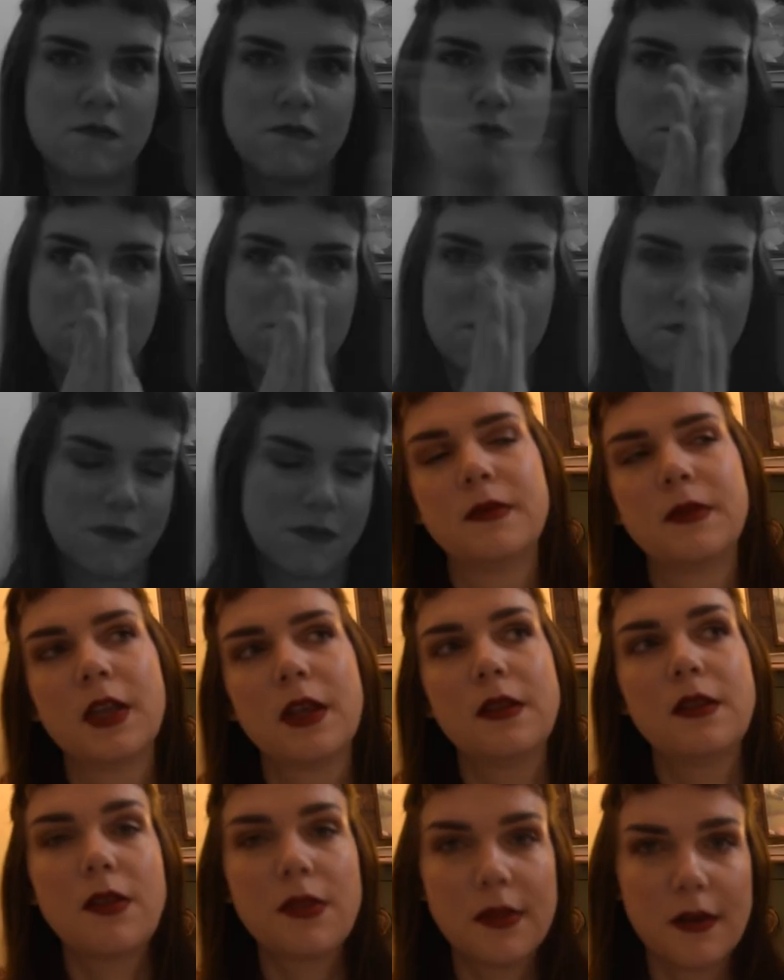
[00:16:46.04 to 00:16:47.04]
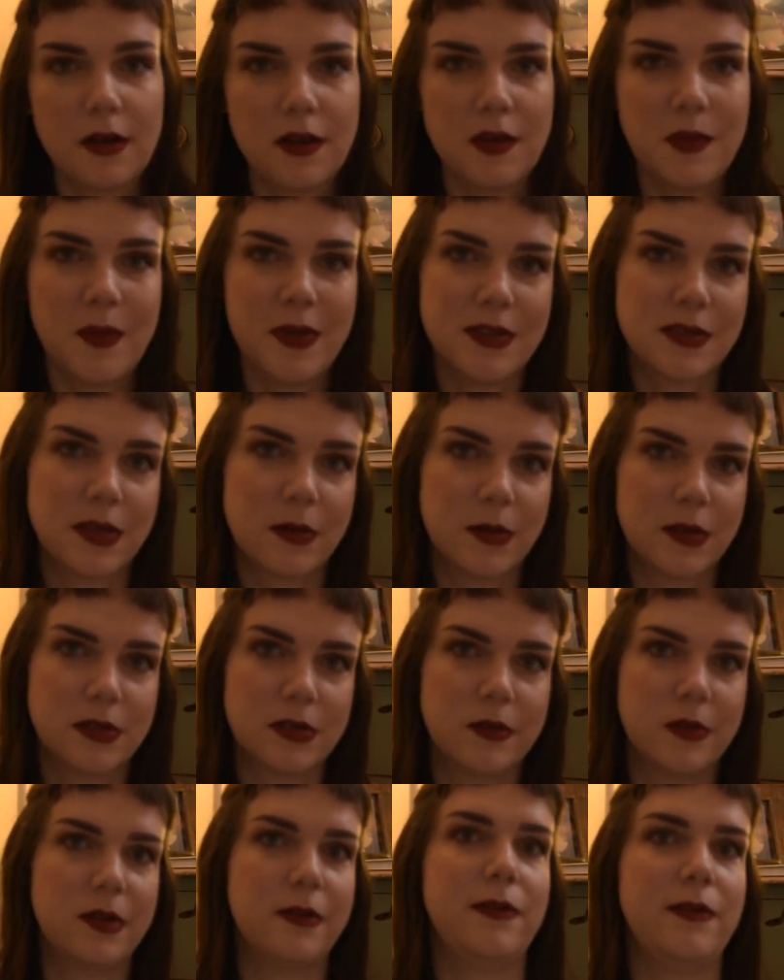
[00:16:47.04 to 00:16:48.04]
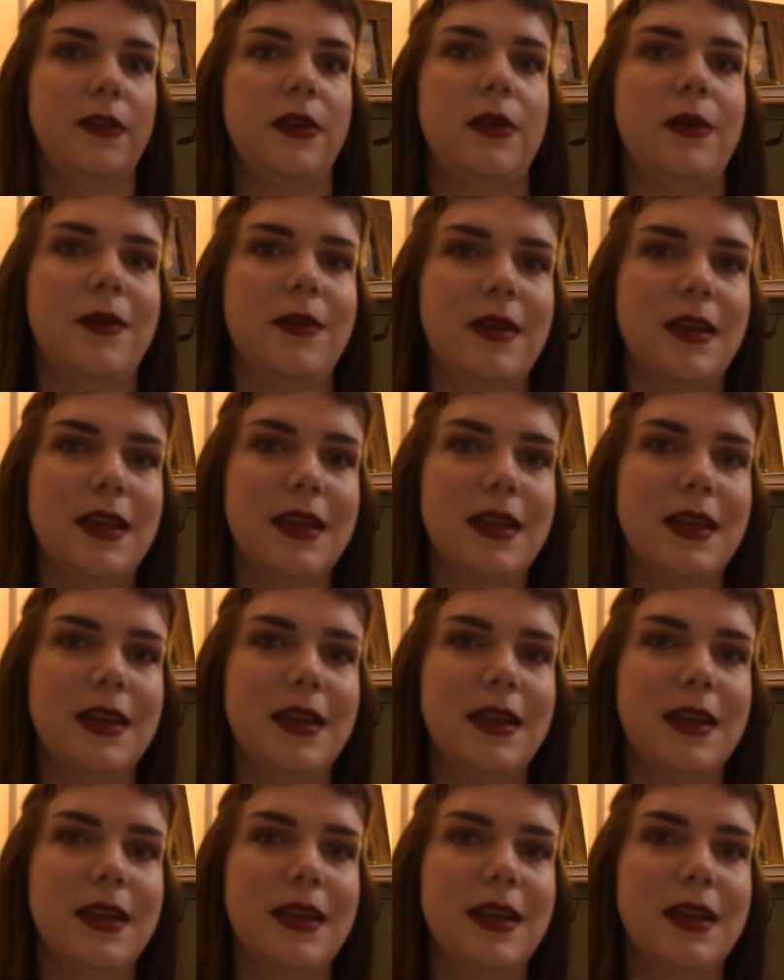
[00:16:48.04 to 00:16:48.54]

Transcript: the third piece I want to review